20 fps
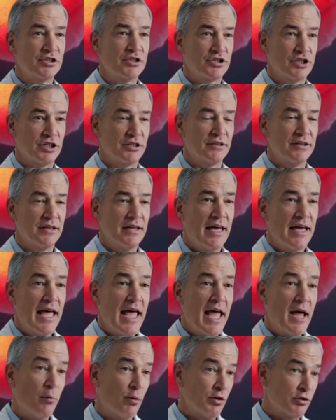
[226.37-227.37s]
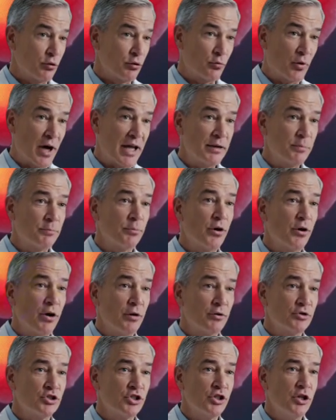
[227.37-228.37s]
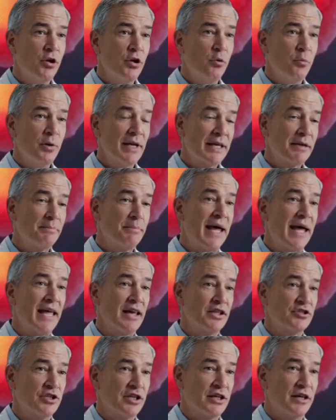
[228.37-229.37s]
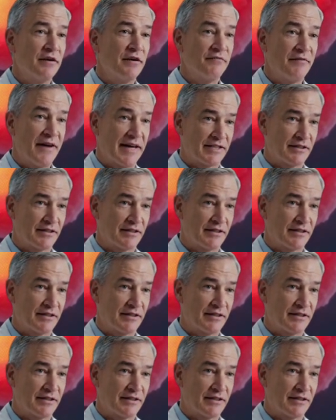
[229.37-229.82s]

When that flow is blocked, disease appears. When